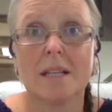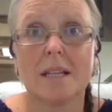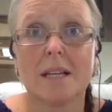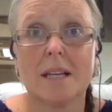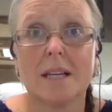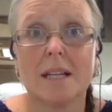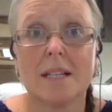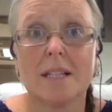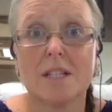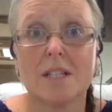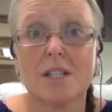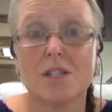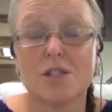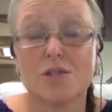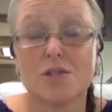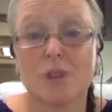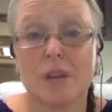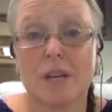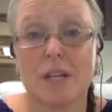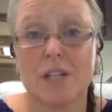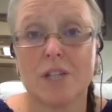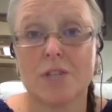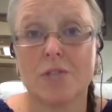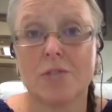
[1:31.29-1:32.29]
It's a
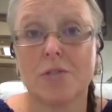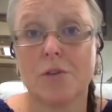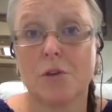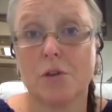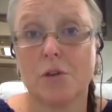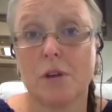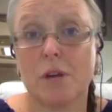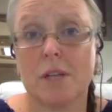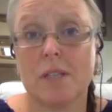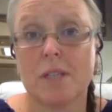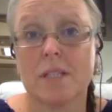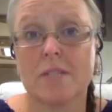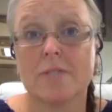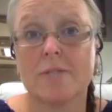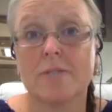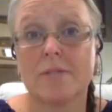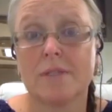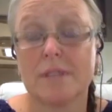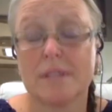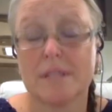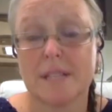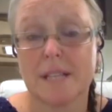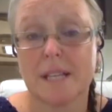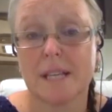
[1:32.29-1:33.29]
stretch for us
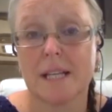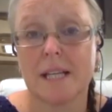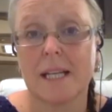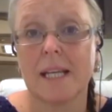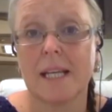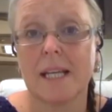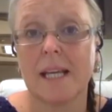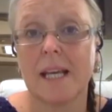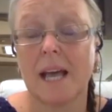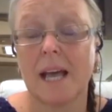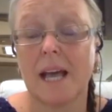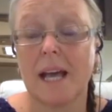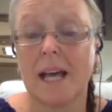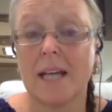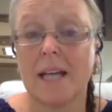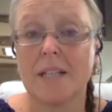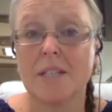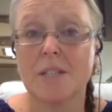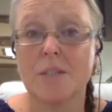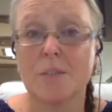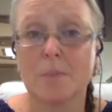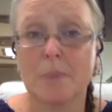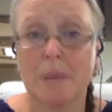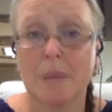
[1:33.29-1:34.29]
physically
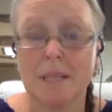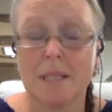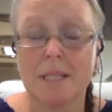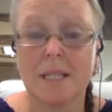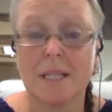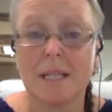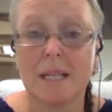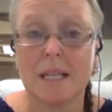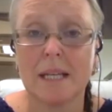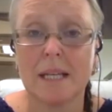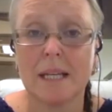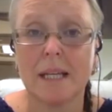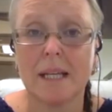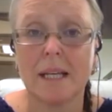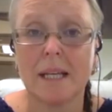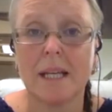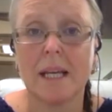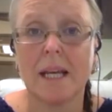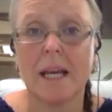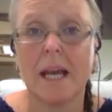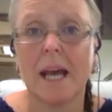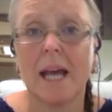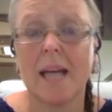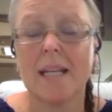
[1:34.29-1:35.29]
and mentally,
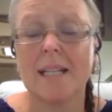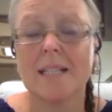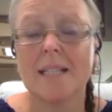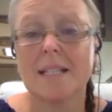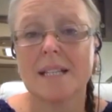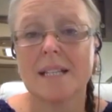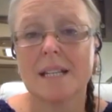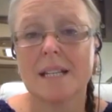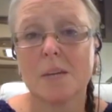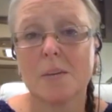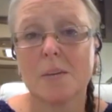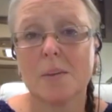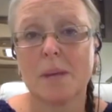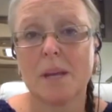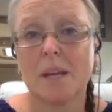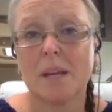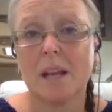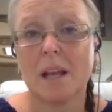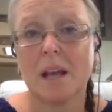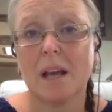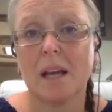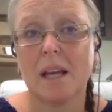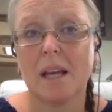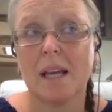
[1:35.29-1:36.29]
and it's a little bit
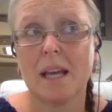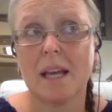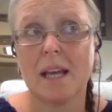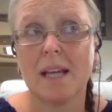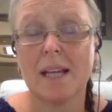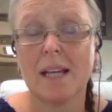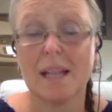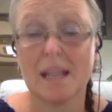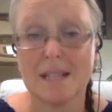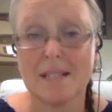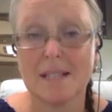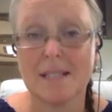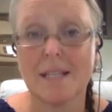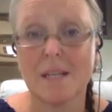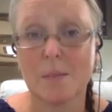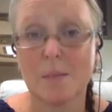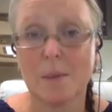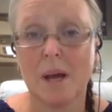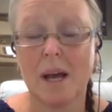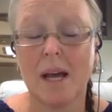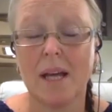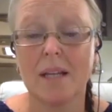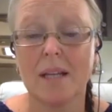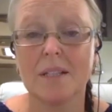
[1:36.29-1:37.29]
like an elastic
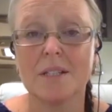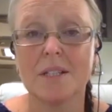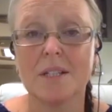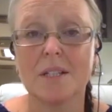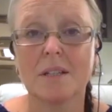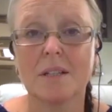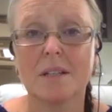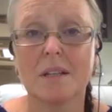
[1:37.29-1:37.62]
band.